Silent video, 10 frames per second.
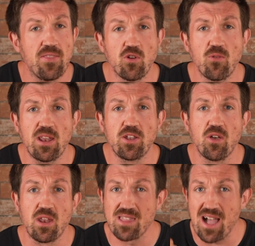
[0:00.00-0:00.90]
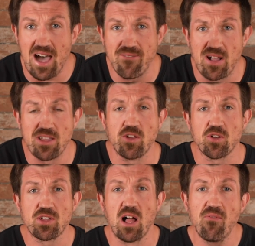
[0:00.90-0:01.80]
And the only way to do it is to add value to
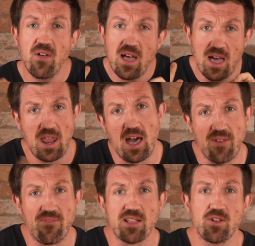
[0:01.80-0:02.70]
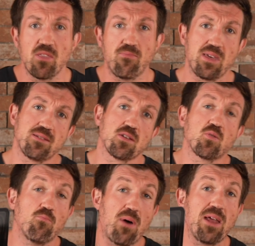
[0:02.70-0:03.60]
yourself and add value to the
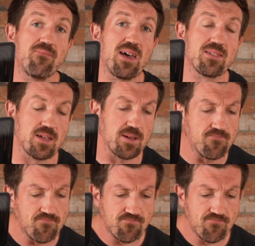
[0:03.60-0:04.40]
business by investing.